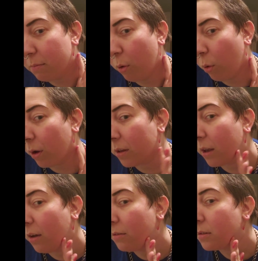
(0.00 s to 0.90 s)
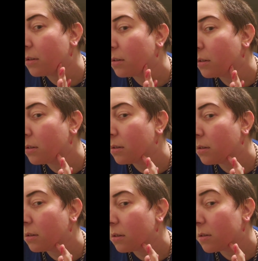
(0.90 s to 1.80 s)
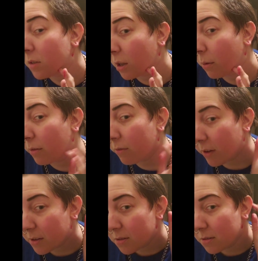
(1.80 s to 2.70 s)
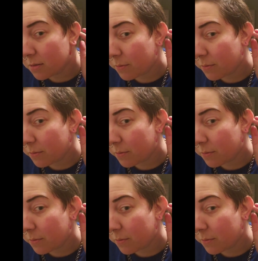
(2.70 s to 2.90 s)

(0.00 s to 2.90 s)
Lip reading: pouring down the side of my face.